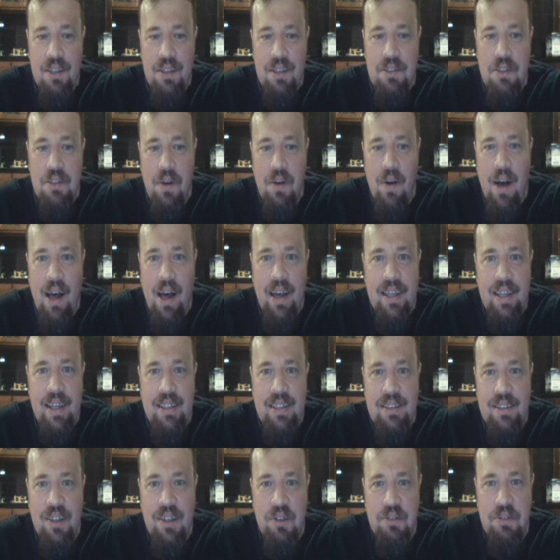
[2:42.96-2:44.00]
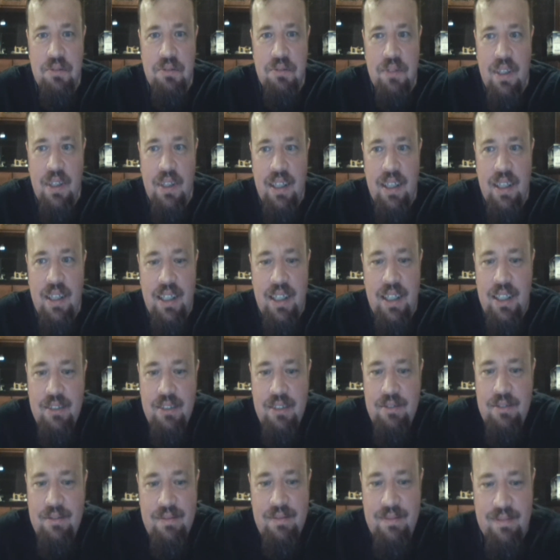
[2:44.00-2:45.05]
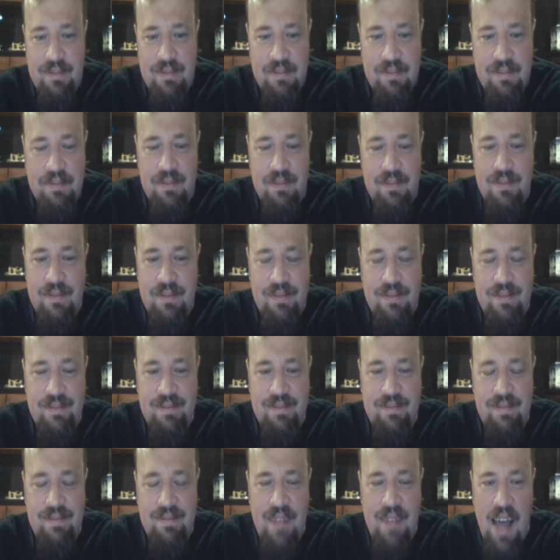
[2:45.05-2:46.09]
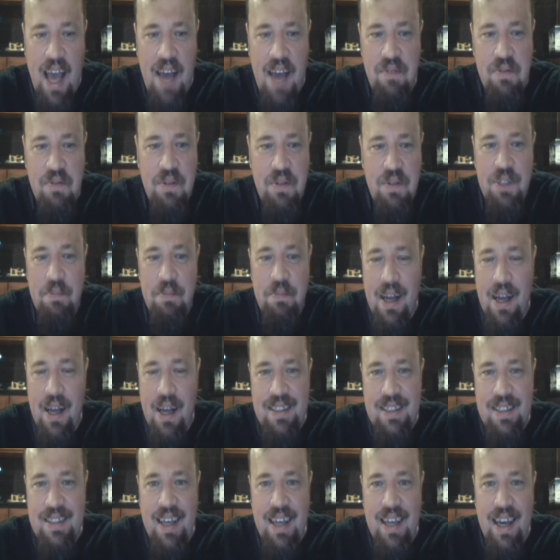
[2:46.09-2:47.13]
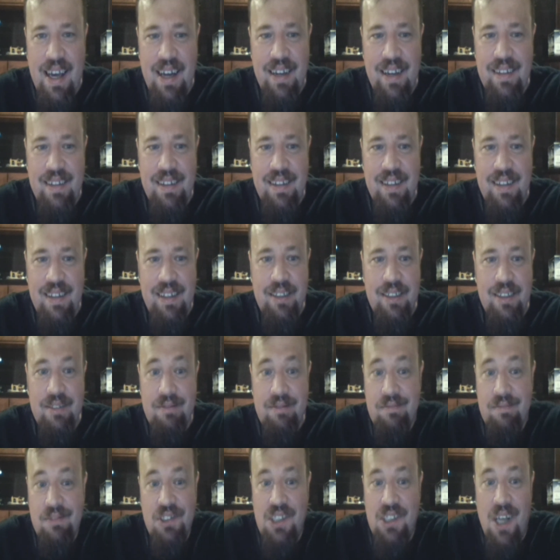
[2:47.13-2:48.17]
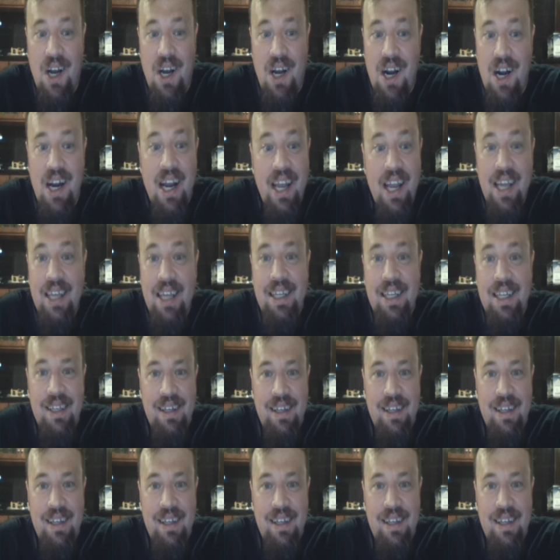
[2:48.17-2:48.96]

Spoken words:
So I don't really have a response to that other than sorry.